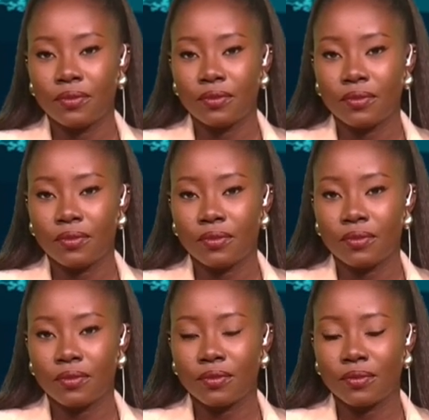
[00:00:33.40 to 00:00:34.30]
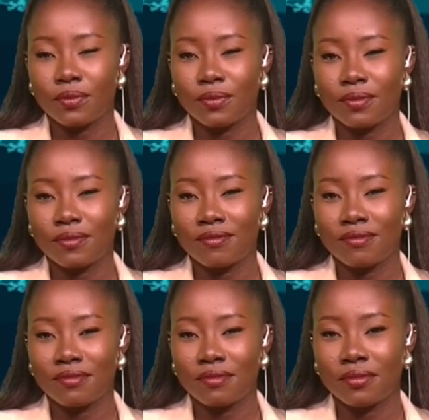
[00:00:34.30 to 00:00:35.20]

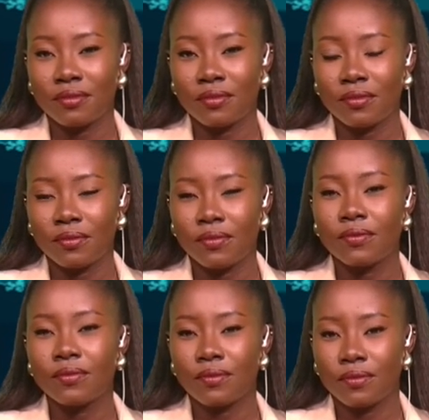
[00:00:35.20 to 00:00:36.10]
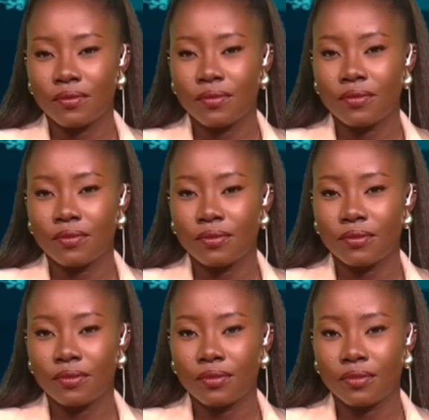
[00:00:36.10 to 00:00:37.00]

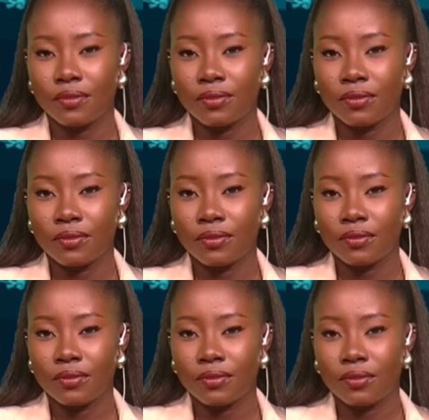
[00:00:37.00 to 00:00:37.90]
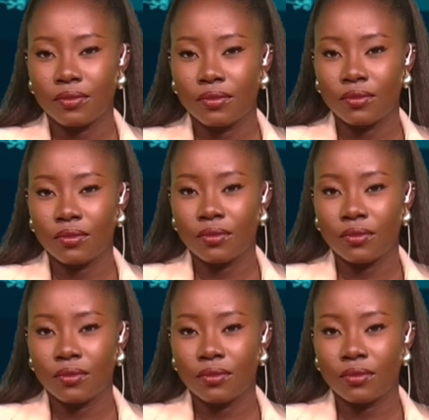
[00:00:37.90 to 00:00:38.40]
(not speaking)